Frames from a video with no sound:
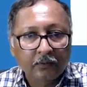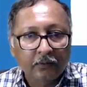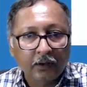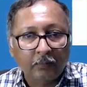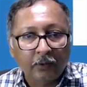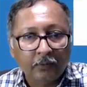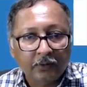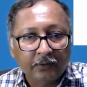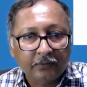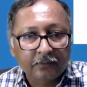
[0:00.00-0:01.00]
Amount
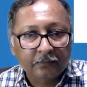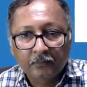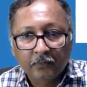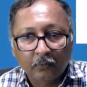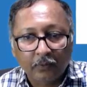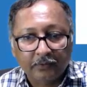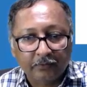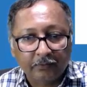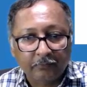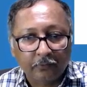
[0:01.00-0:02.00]
is
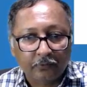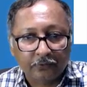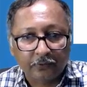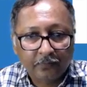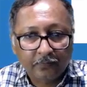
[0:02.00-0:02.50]
1740. You